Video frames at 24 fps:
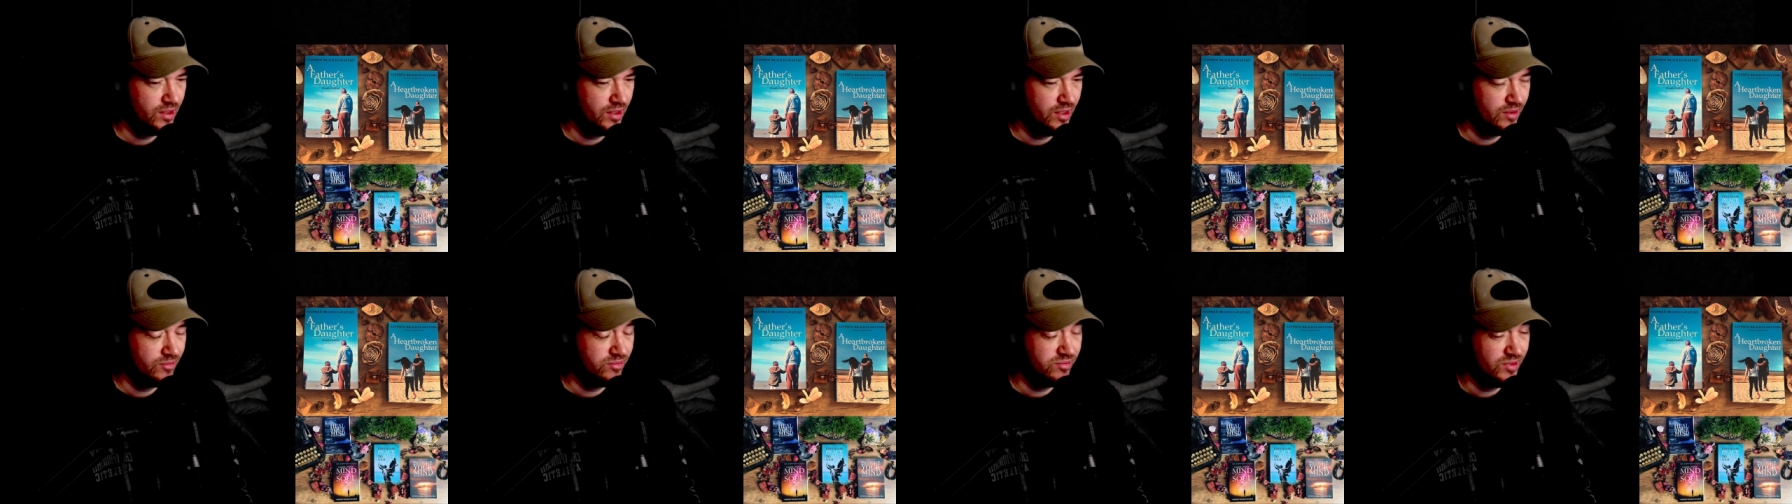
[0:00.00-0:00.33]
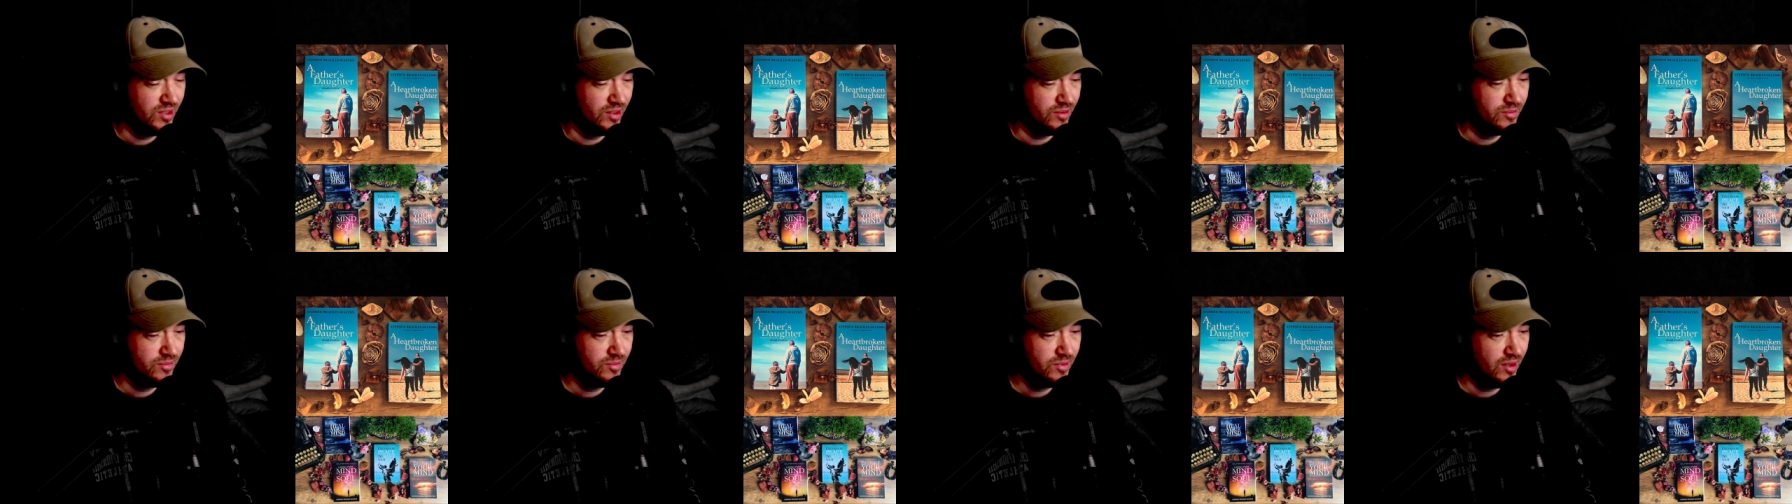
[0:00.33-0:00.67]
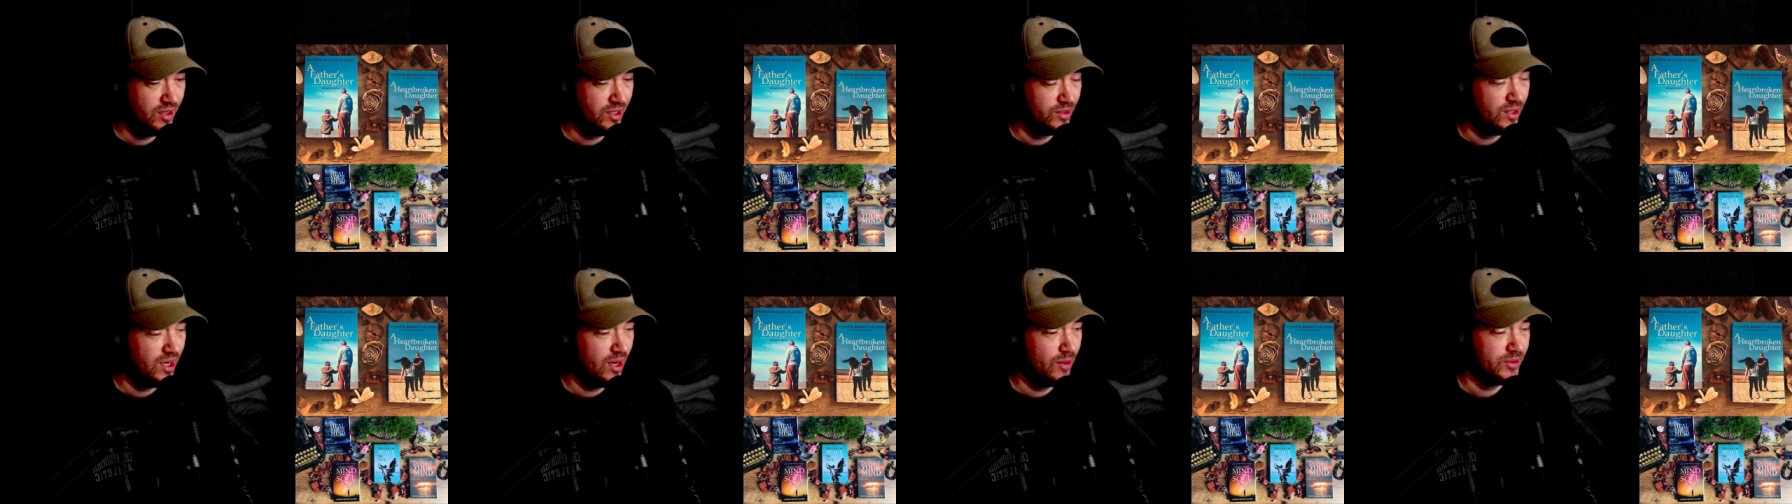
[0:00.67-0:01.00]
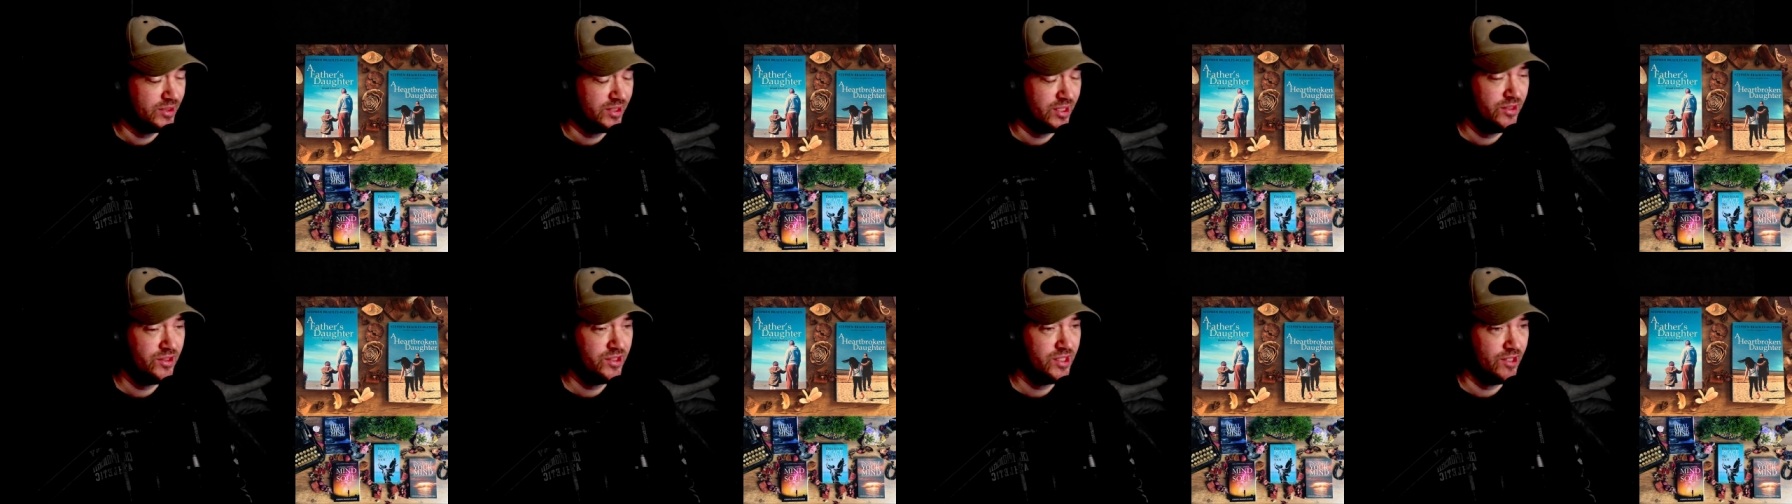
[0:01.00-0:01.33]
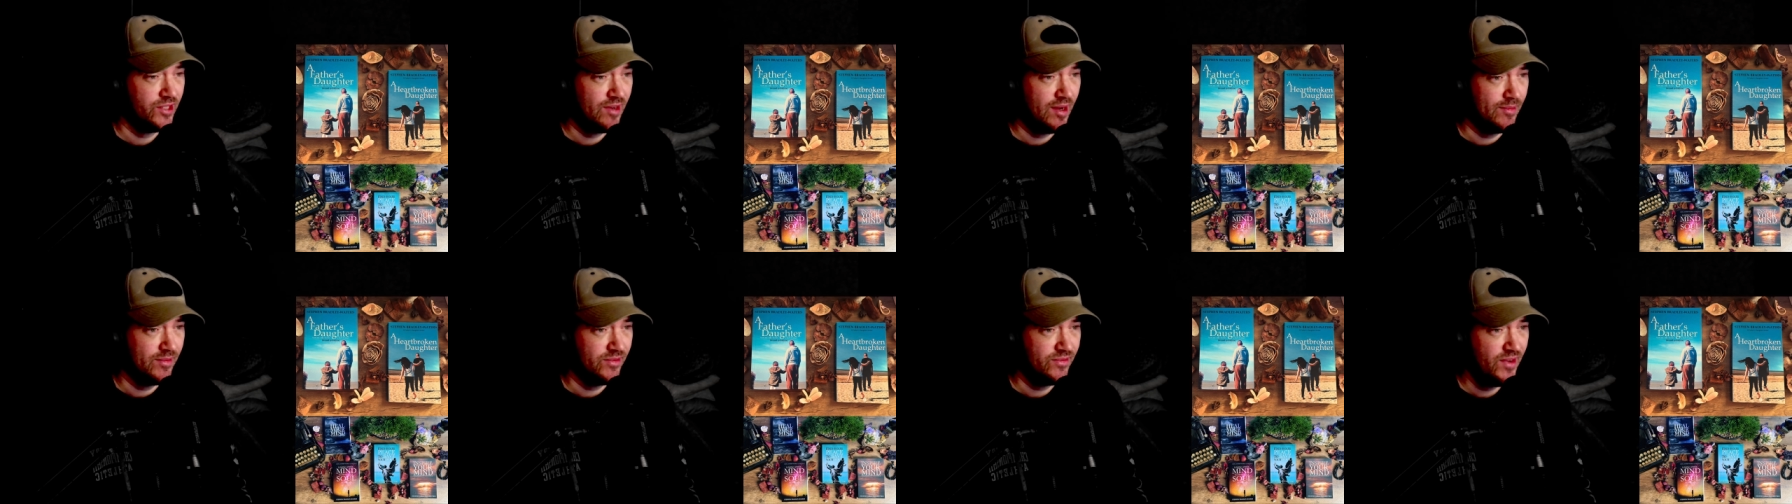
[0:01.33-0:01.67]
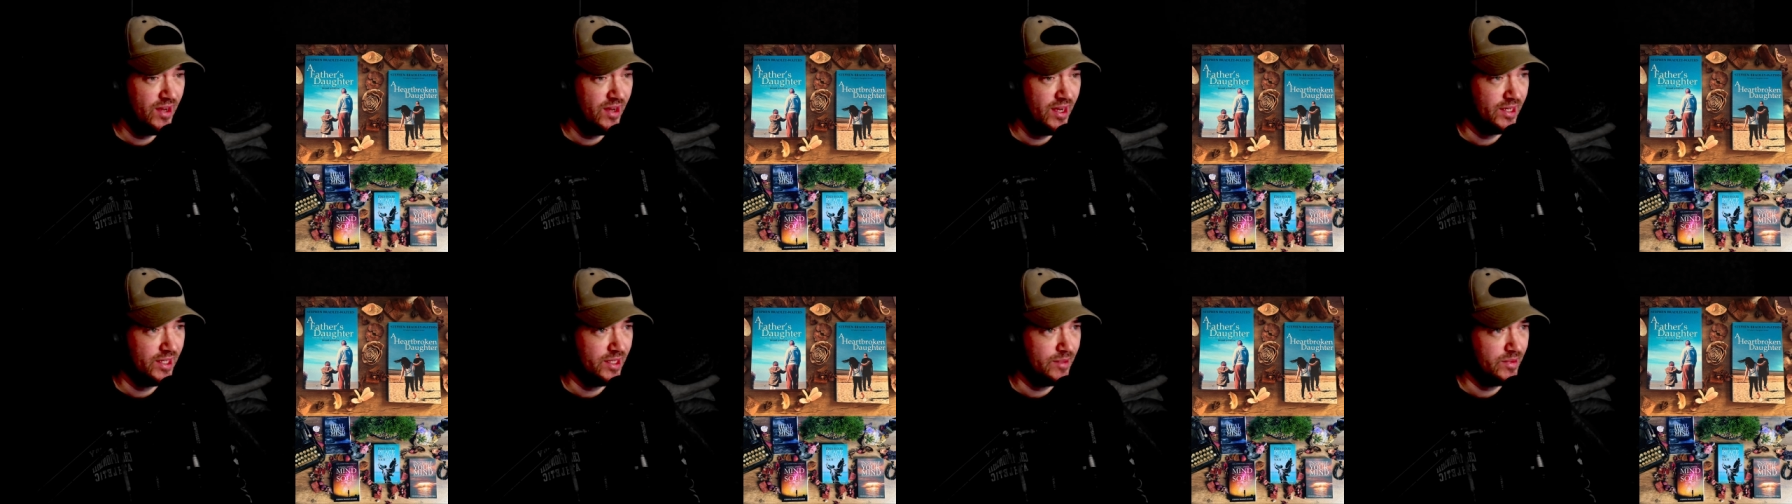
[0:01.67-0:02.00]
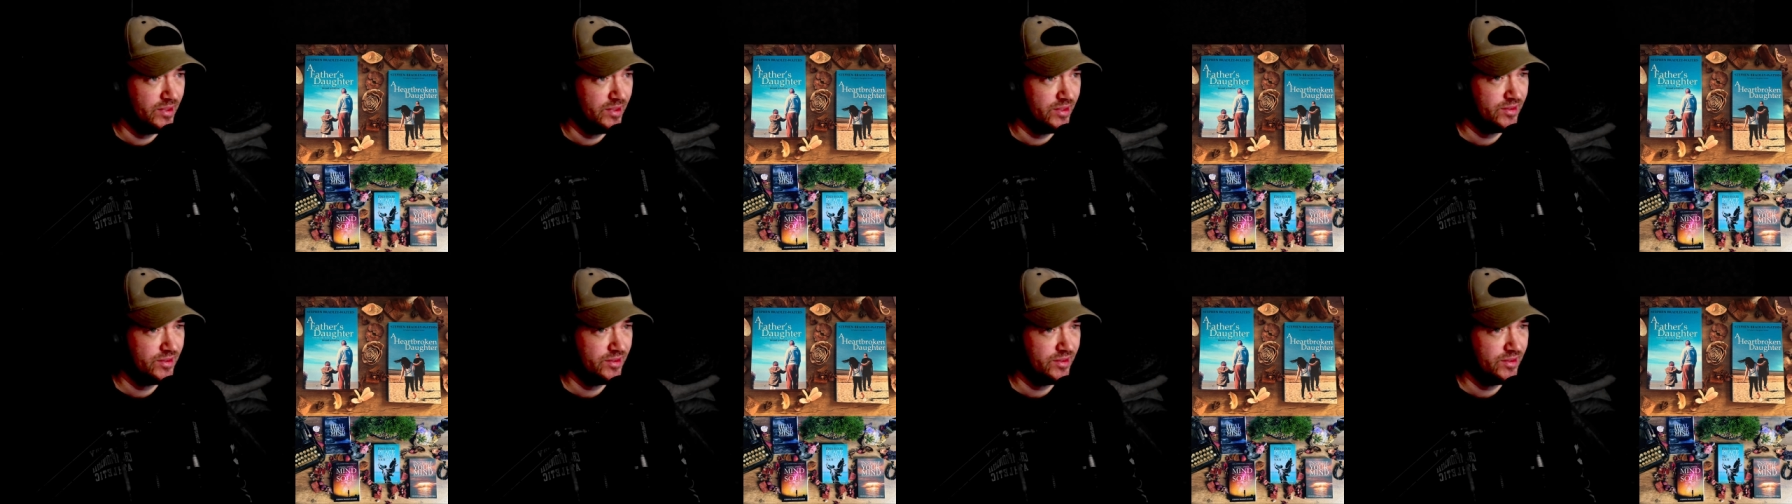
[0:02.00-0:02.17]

Uh, well, I, I would consider it unfairly,